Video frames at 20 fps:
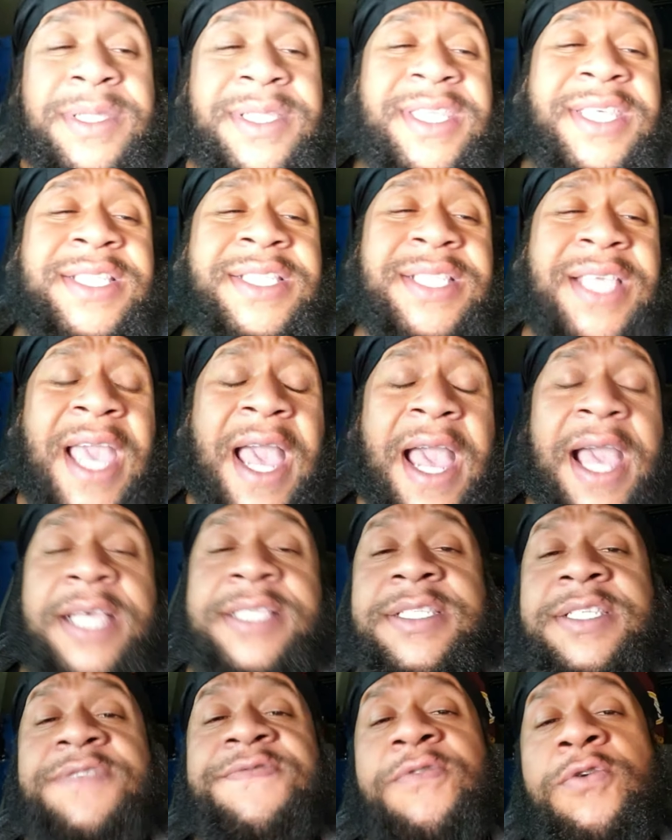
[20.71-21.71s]
But this,
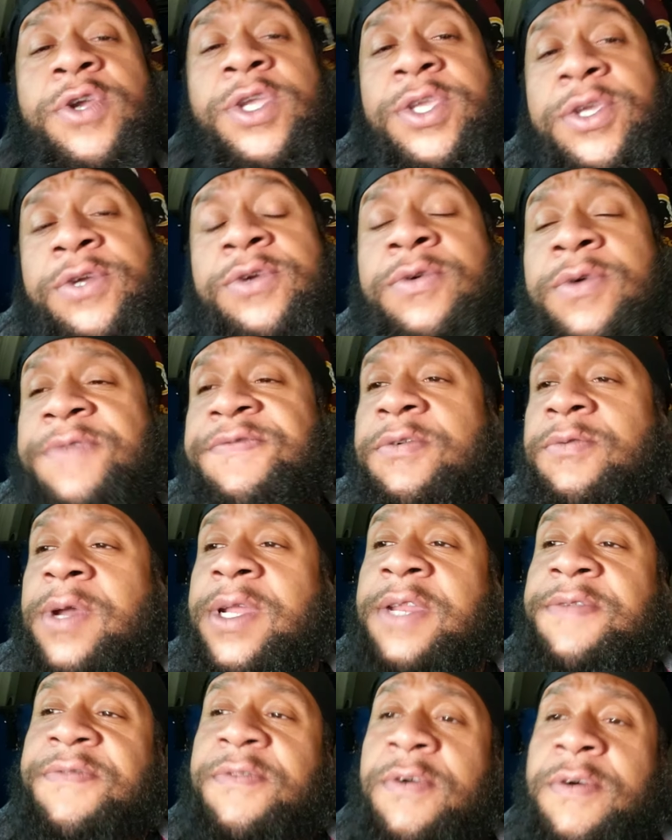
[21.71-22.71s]
guys, is for you. If
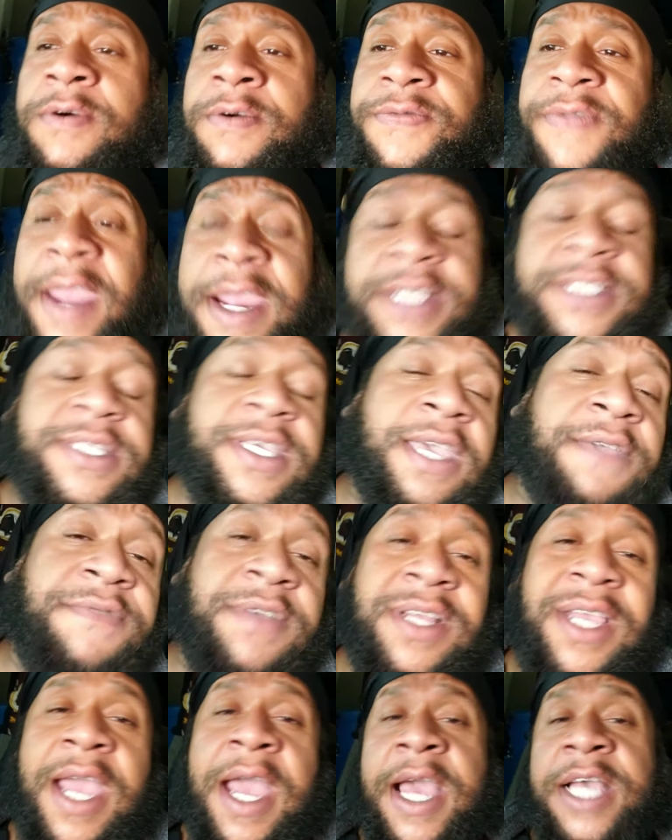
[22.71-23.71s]
you're ready for
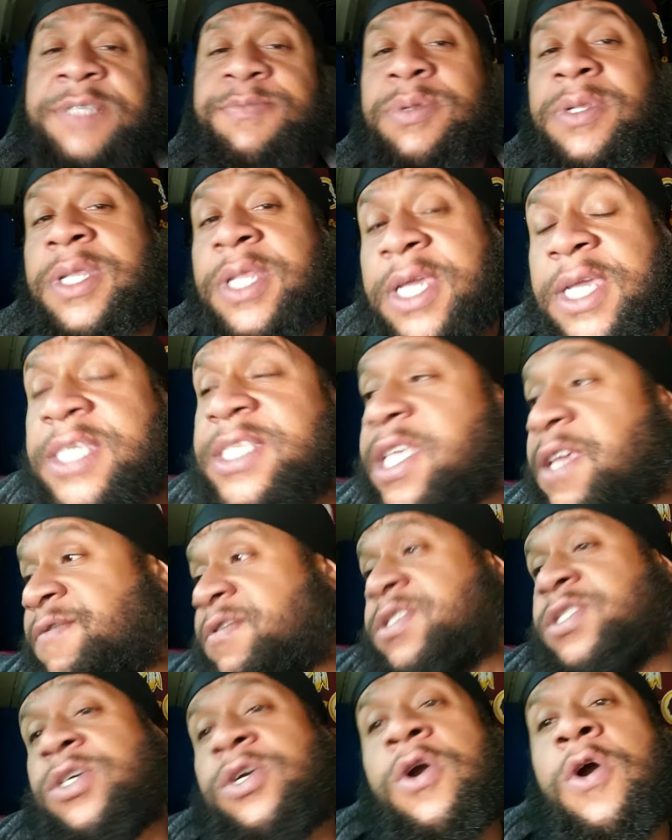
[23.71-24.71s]
Thanksgiving, guys, please
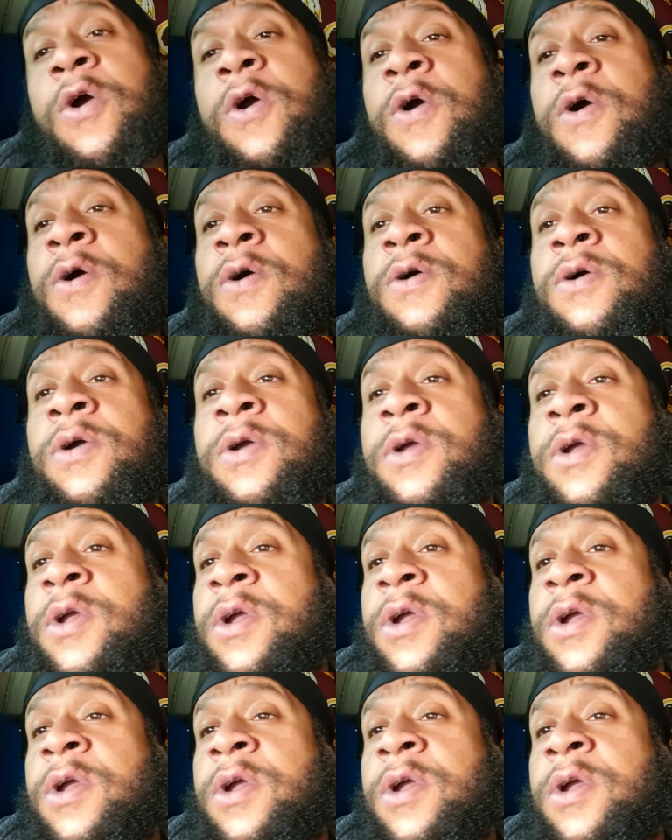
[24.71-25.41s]
give us a call